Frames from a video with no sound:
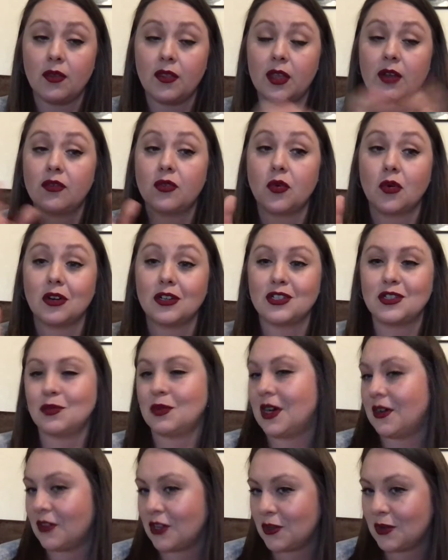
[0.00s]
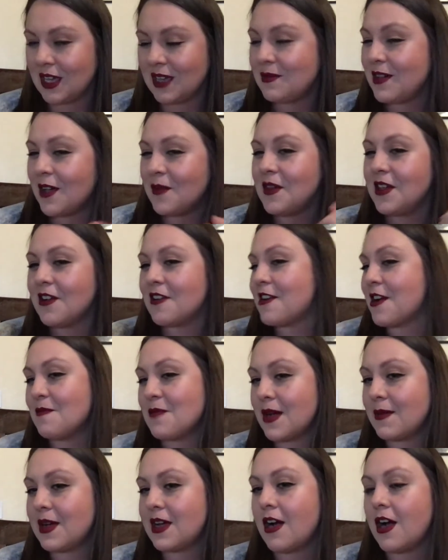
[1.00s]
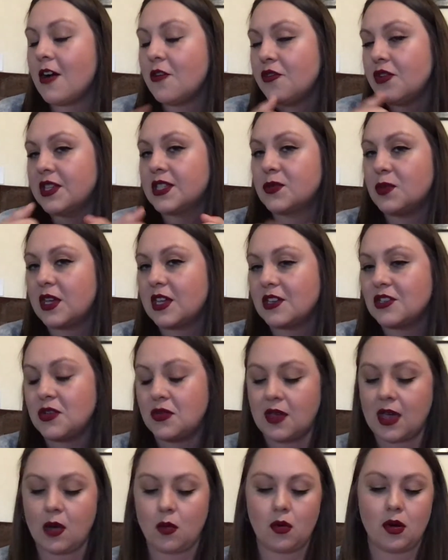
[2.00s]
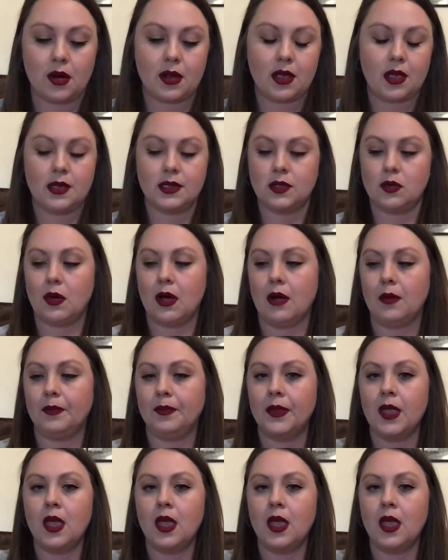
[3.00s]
And then of course, whenever you email me or come by my office, we can do that work as well.